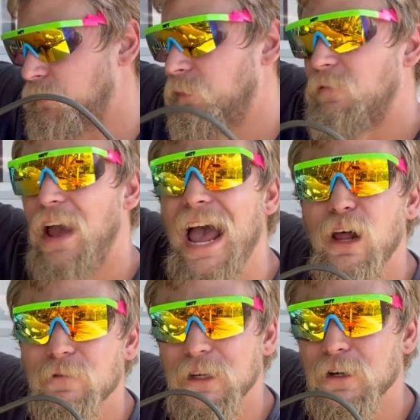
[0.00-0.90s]

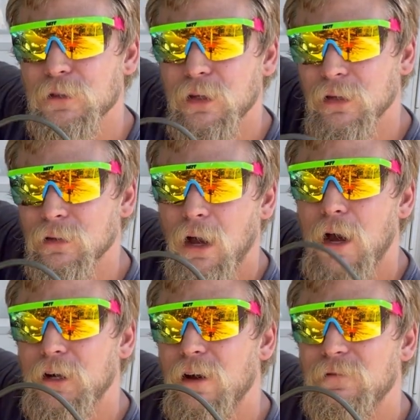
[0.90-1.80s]
valve here, the
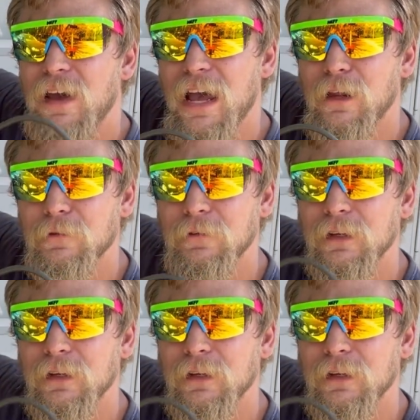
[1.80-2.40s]
on-off valve